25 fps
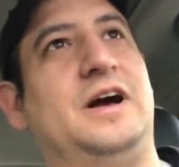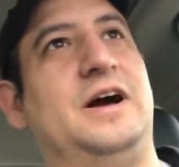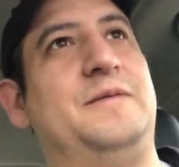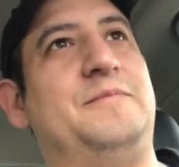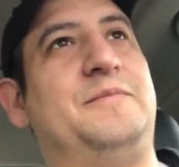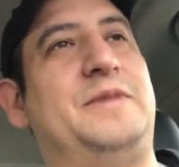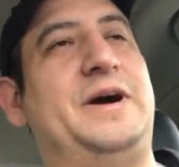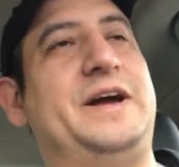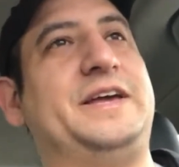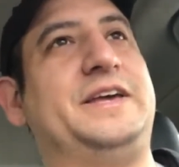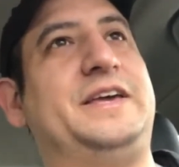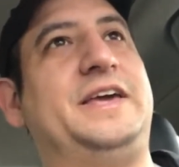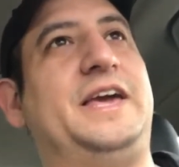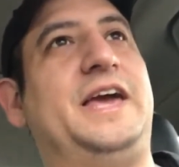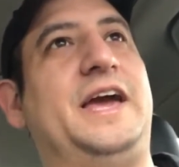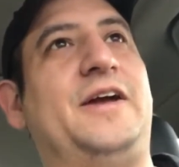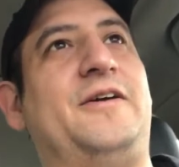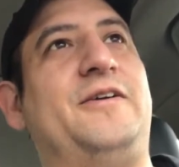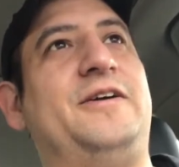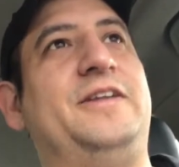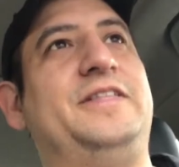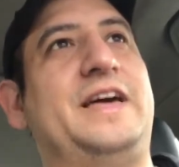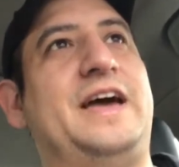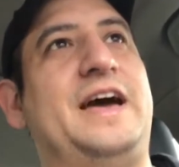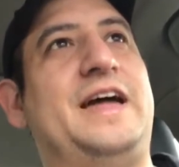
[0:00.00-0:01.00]
might
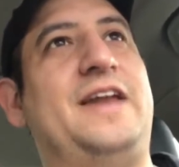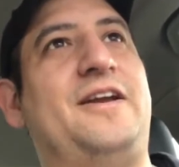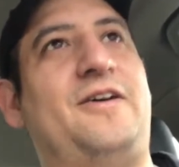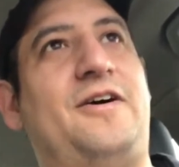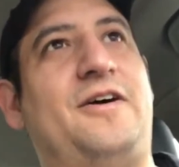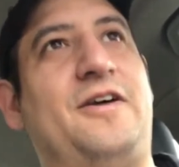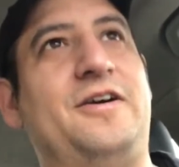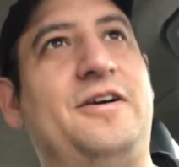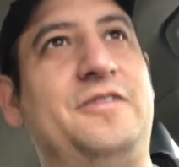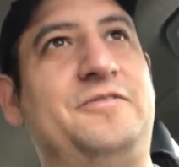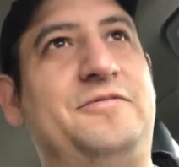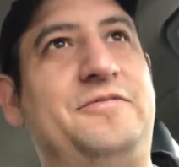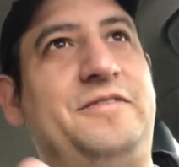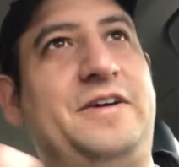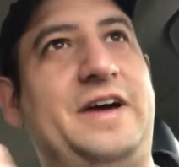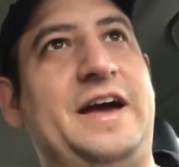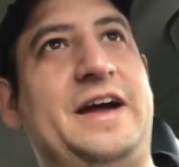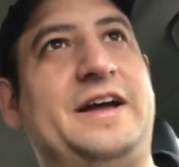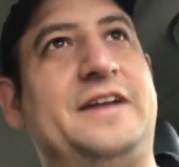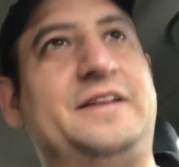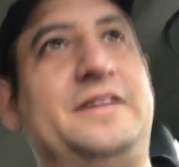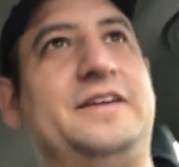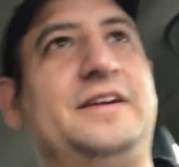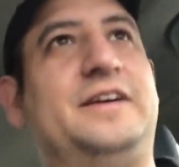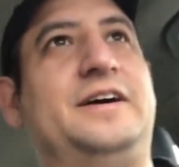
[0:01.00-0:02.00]
carry that
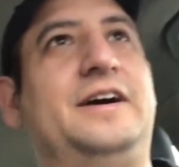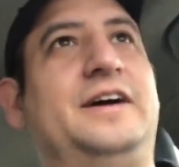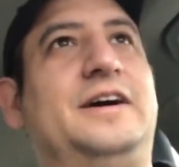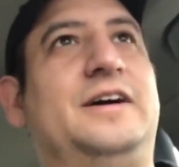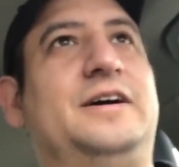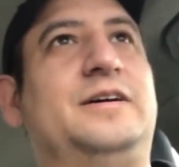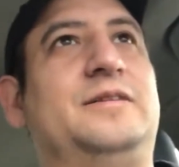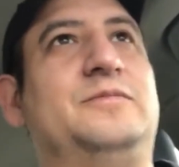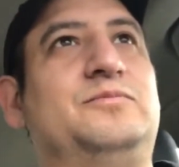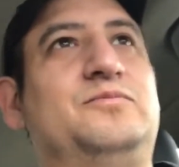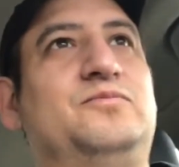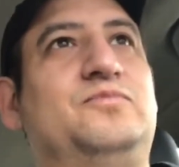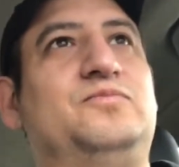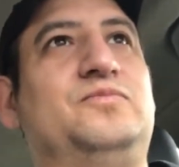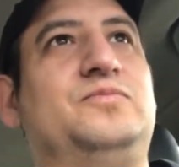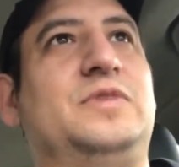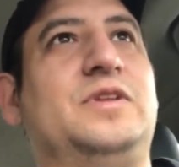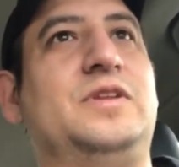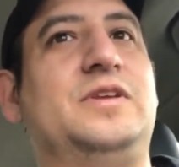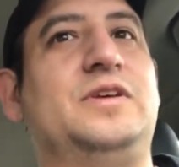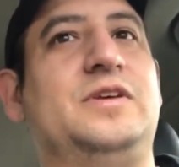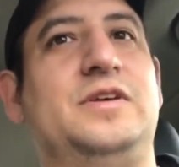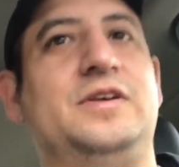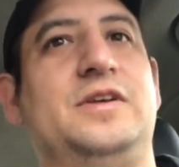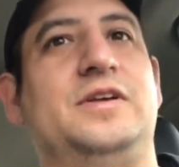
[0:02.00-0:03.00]
artifact,
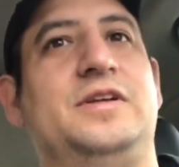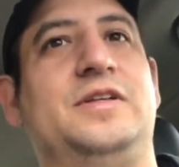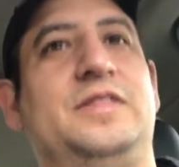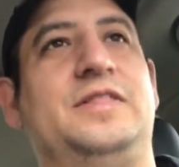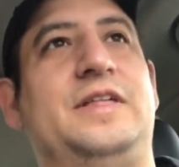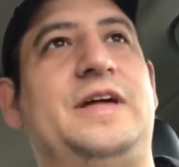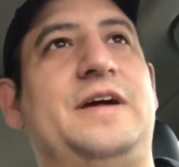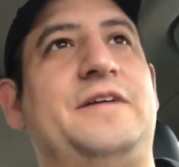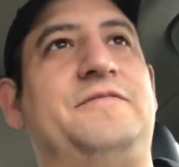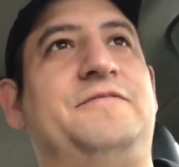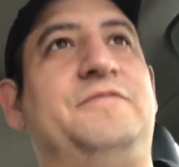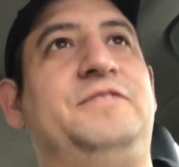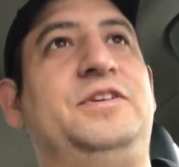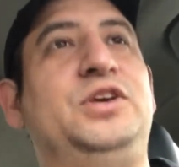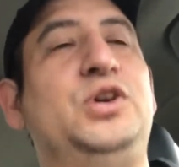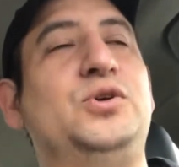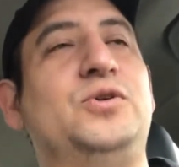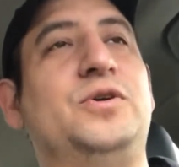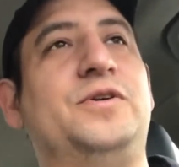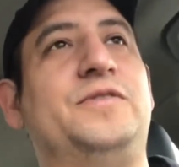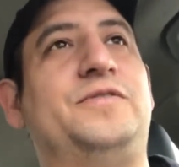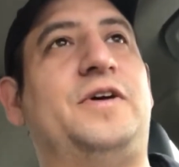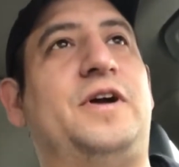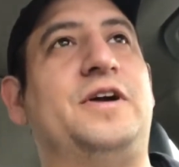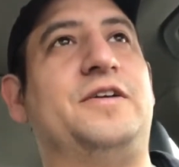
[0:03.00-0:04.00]
that
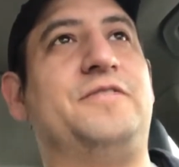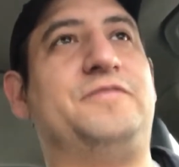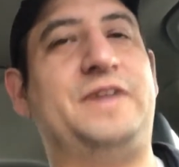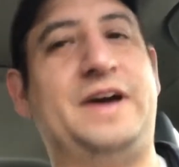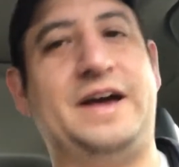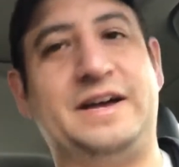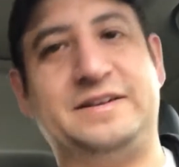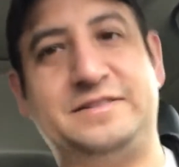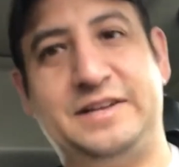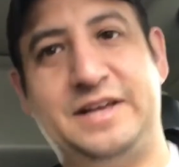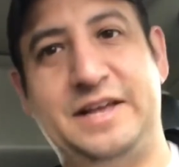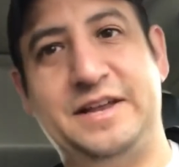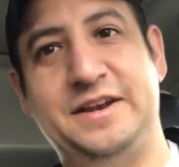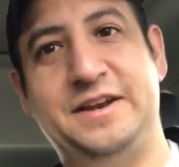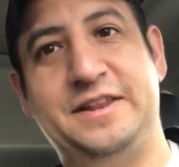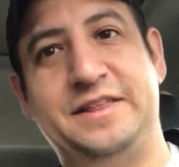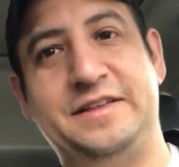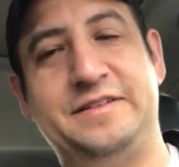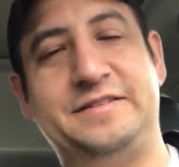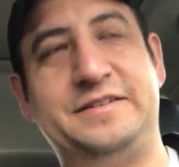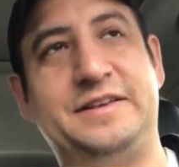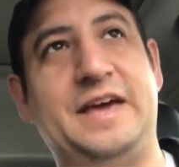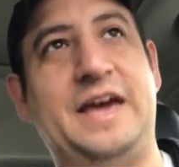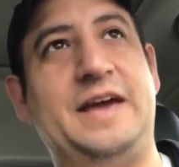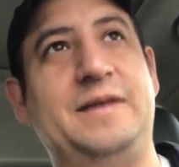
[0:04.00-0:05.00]
view of artifacts into
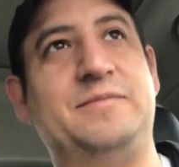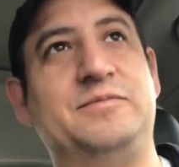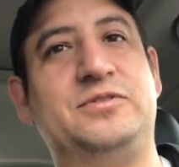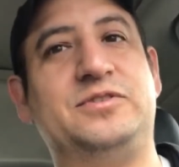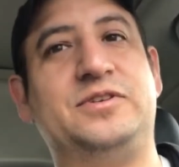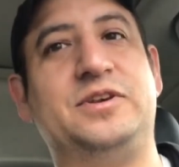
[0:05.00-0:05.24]
this game.